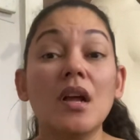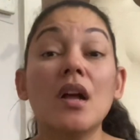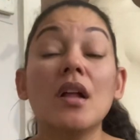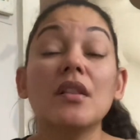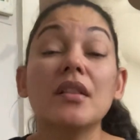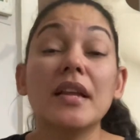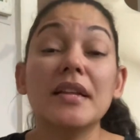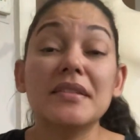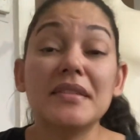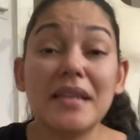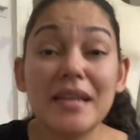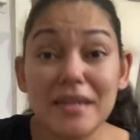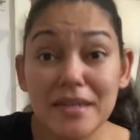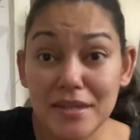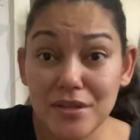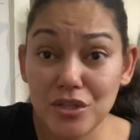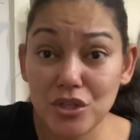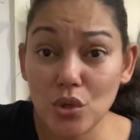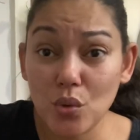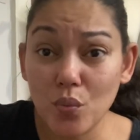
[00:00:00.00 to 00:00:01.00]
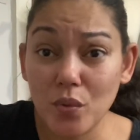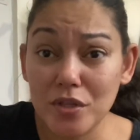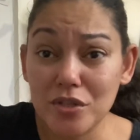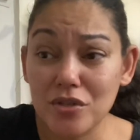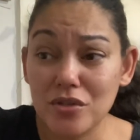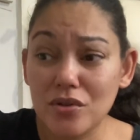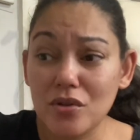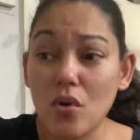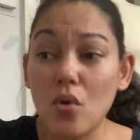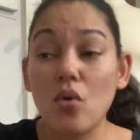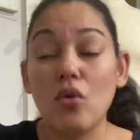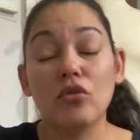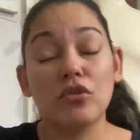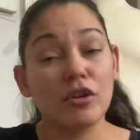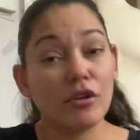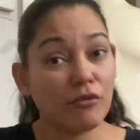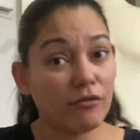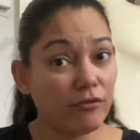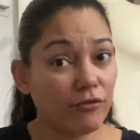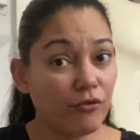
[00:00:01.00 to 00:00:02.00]
Let's get into what sold
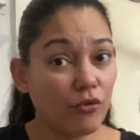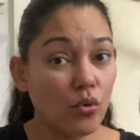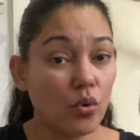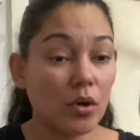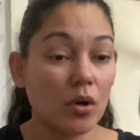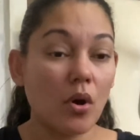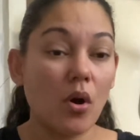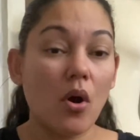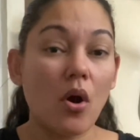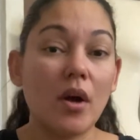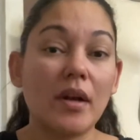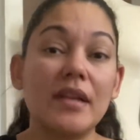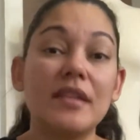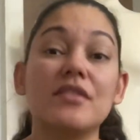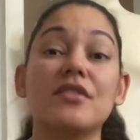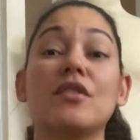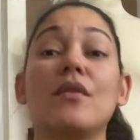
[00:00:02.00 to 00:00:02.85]
for August.